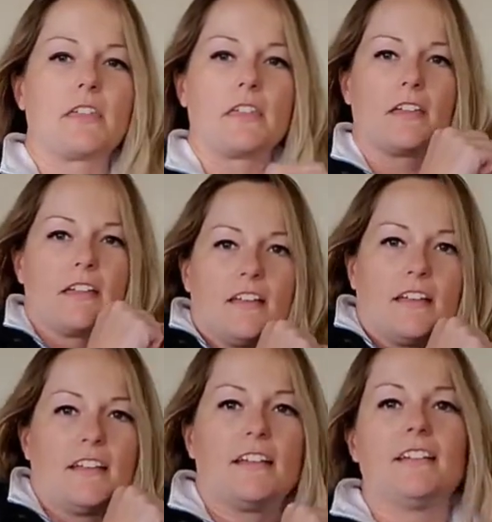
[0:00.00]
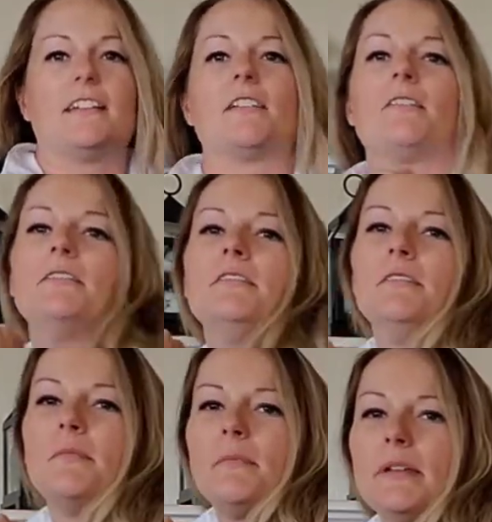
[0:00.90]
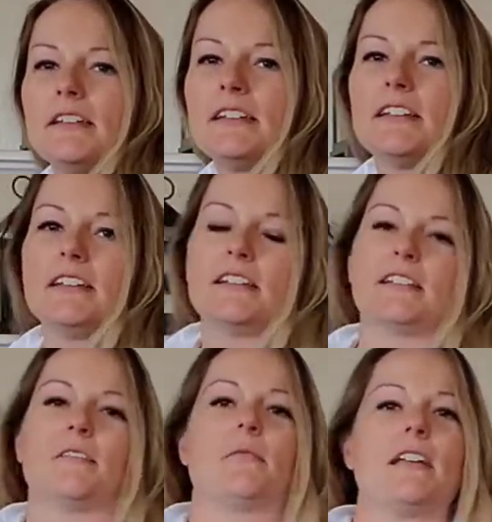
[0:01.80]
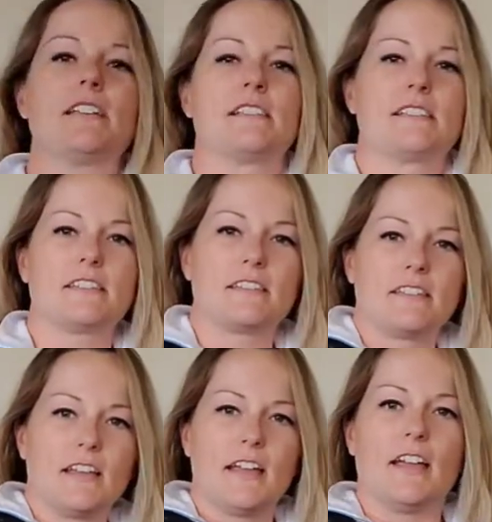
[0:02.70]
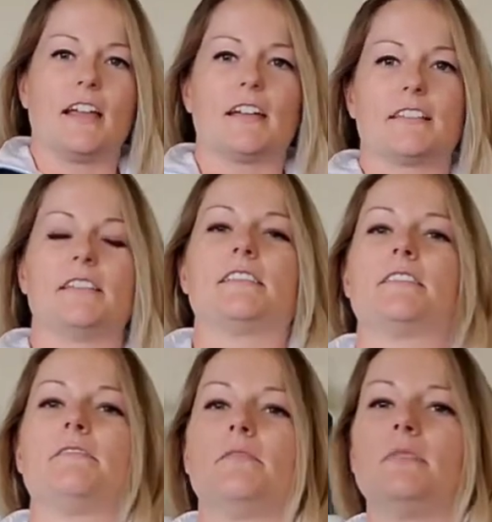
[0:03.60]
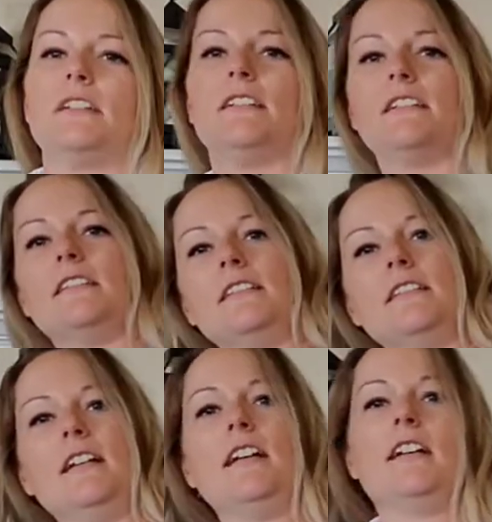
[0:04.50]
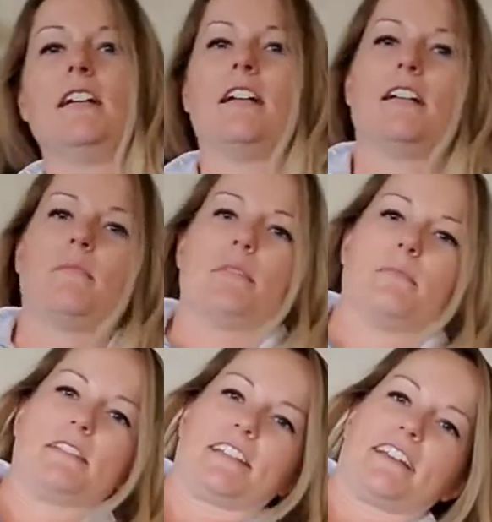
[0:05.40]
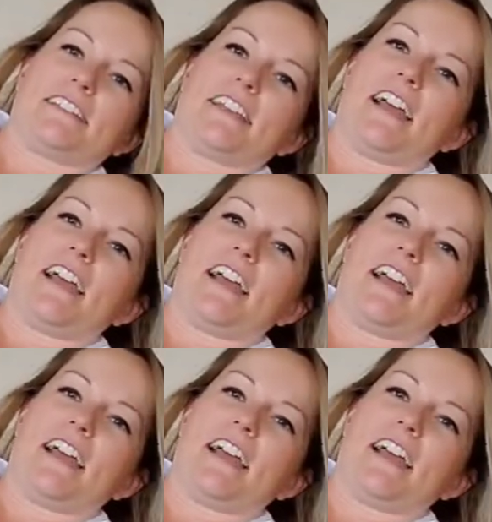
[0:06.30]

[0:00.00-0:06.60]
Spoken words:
with, you know, bending at the waist, at least for me. Maybe side to